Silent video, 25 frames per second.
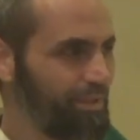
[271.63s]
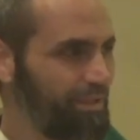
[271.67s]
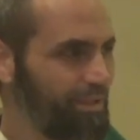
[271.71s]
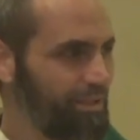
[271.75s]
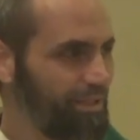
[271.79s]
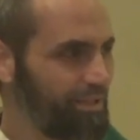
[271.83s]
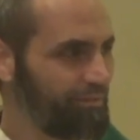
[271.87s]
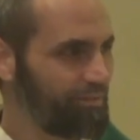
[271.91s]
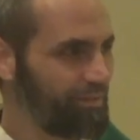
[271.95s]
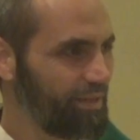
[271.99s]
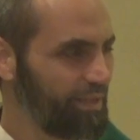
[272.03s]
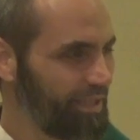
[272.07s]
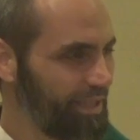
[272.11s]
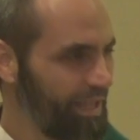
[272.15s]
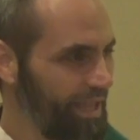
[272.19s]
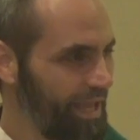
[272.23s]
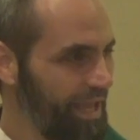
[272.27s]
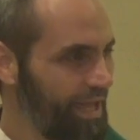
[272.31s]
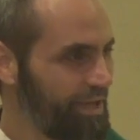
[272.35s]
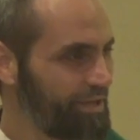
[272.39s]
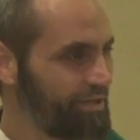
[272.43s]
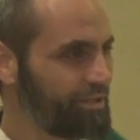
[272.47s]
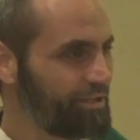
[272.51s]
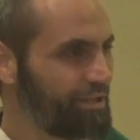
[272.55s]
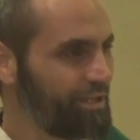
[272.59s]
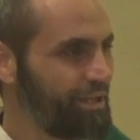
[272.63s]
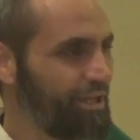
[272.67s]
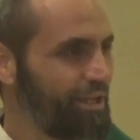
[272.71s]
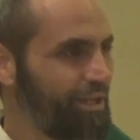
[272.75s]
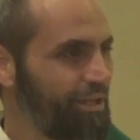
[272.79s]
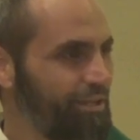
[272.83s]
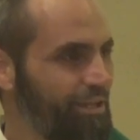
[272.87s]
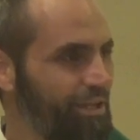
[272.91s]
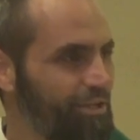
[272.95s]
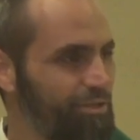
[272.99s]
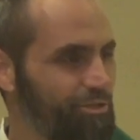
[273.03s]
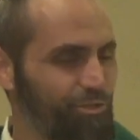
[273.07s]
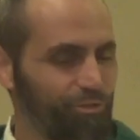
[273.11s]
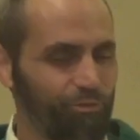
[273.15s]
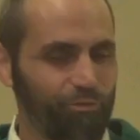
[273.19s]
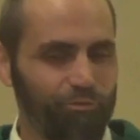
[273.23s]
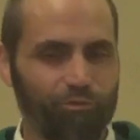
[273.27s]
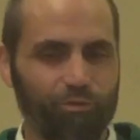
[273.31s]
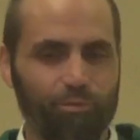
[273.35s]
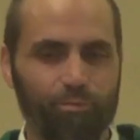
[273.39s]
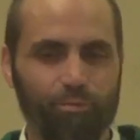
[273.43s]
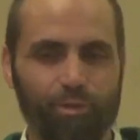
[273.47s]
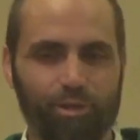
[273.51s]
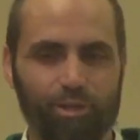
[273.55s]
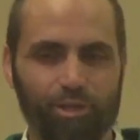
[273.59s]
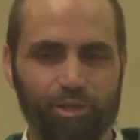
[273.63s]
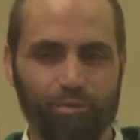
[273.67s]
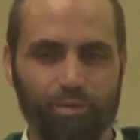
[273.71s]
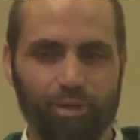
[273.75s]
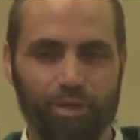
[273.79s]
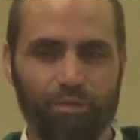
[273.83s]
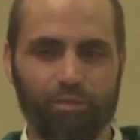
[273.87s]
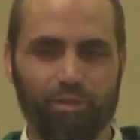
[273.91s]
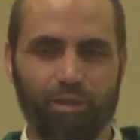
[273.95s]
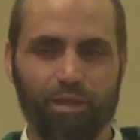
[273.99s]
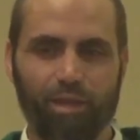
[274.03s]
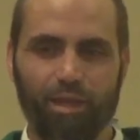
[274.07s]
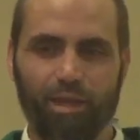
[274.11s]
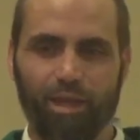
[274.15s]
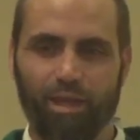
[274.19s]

leave the land that you're familiar with,